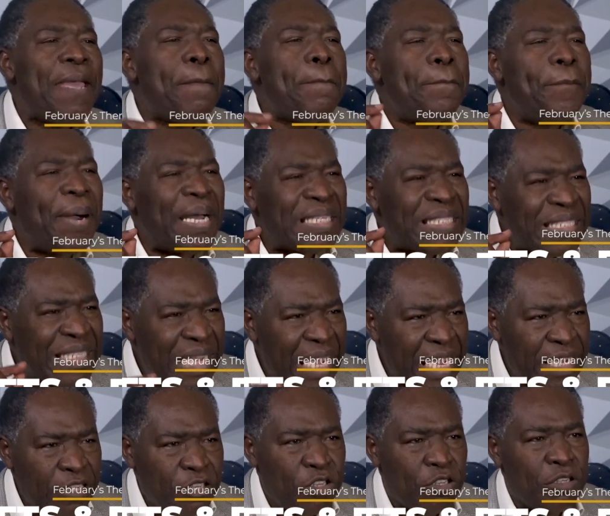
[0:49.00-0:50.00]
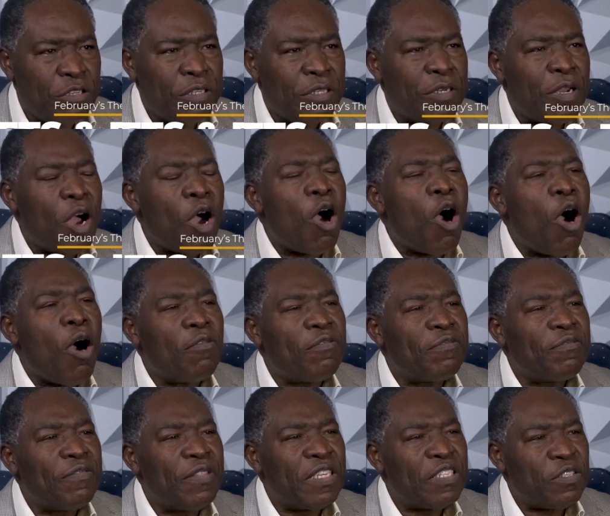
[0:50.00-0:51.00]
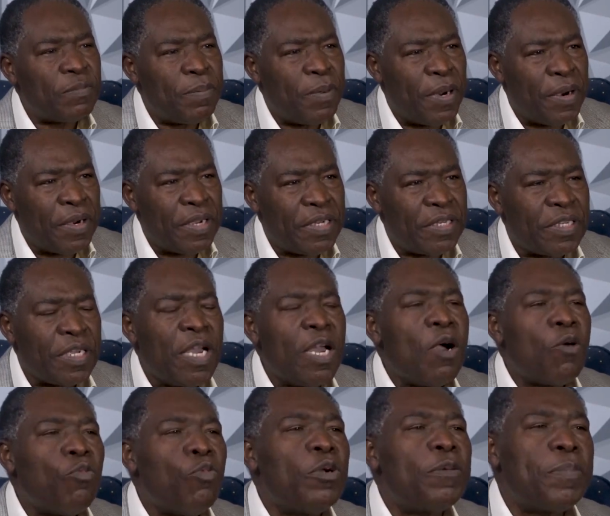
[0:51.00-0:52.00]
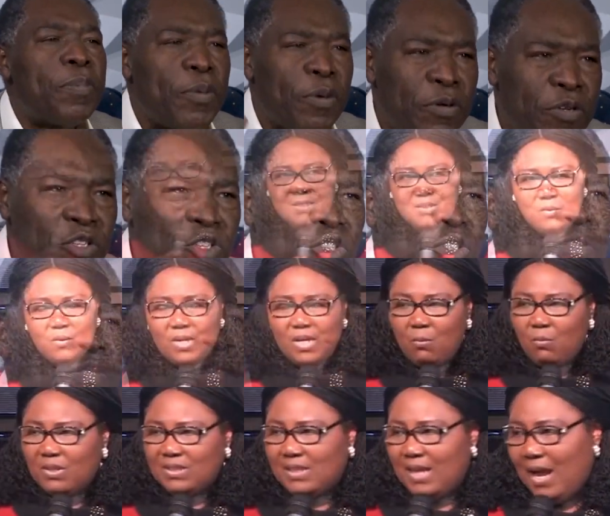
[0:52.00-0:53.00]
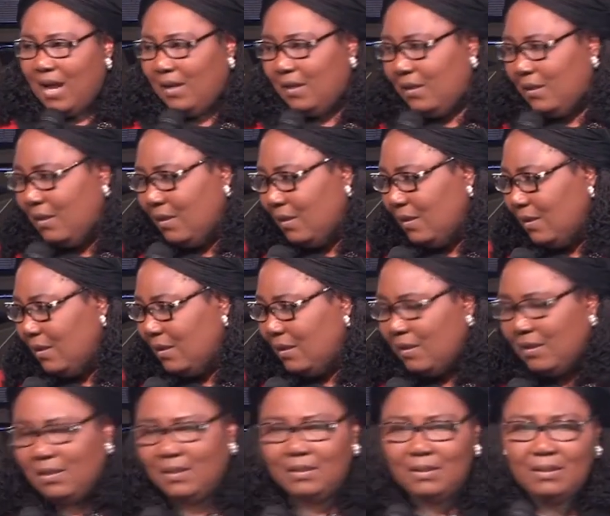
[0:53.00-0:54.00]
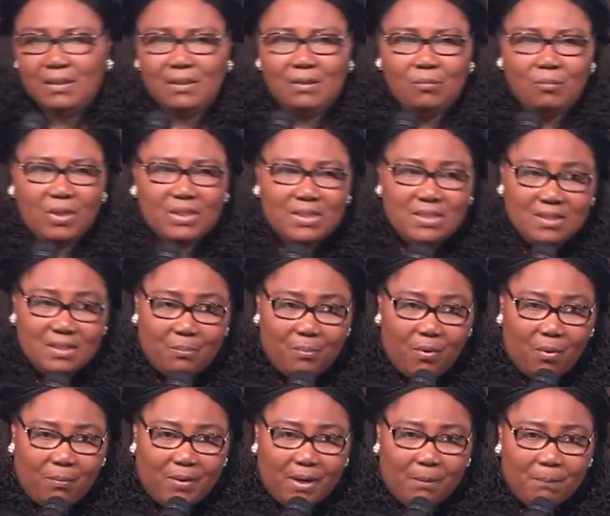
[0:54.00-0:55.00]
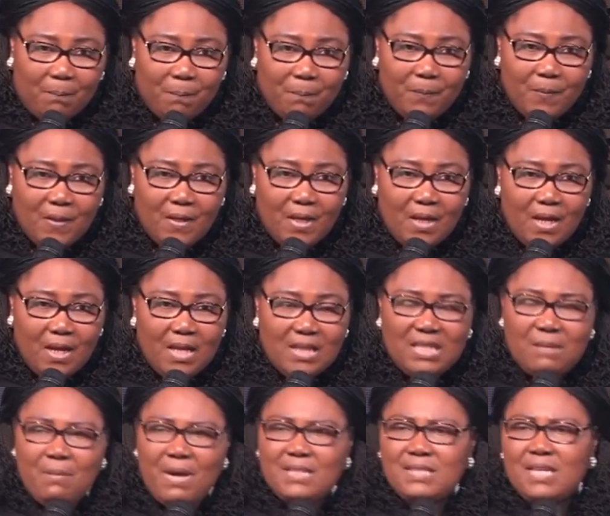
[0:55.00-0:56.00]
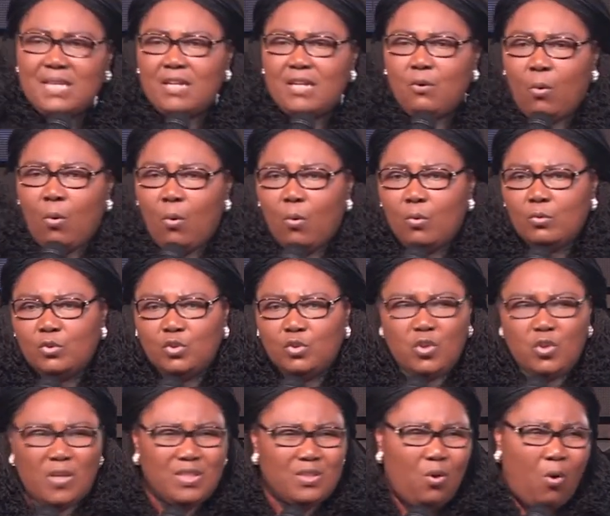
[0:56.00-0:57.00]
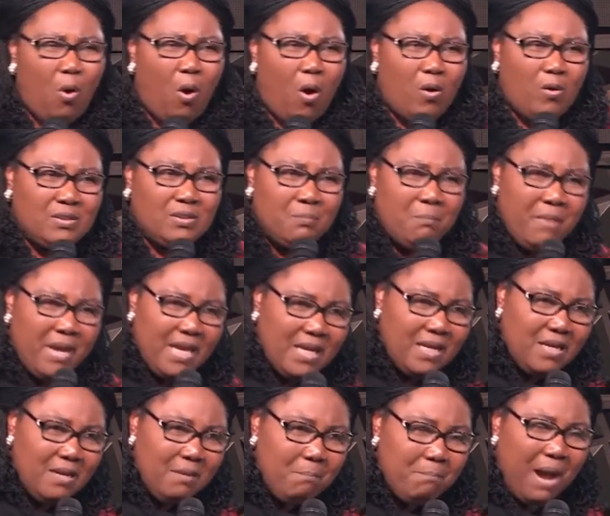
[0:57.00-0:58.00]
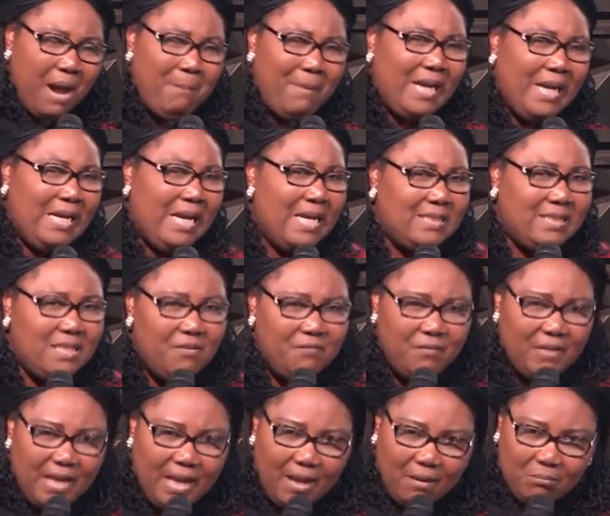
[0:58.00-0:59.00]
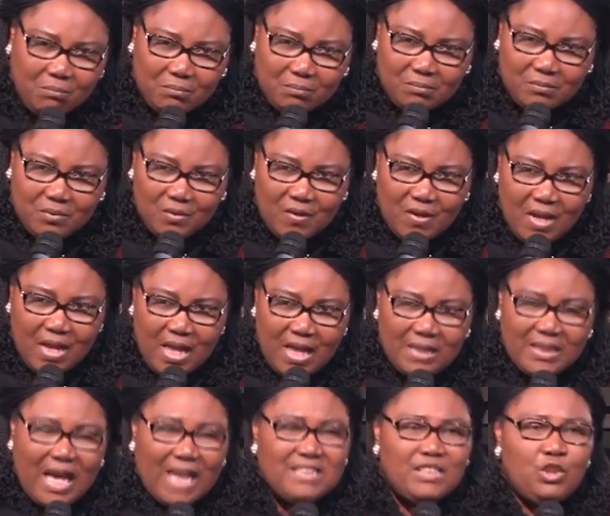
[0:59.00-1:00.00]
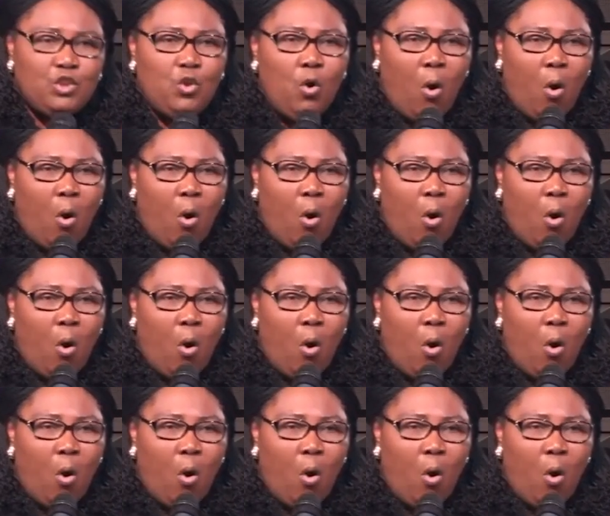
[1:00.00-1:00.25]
February, gifts and fruits of the Holy Spirit. As the month of love unfolded, we delved into the exploration of spiritual gifts and the beautiful fruits that the Holy Spirit